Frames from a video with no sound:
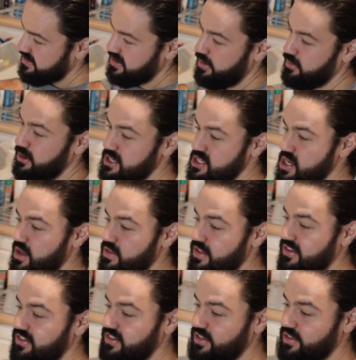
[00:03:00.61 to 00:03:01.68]
I'm going to turn
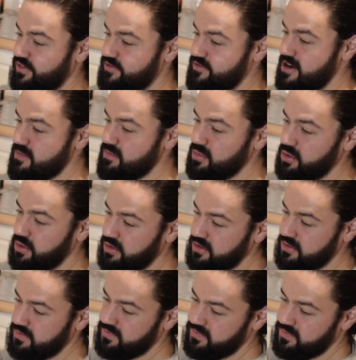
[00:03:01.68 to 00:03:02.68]
this into the fretboard.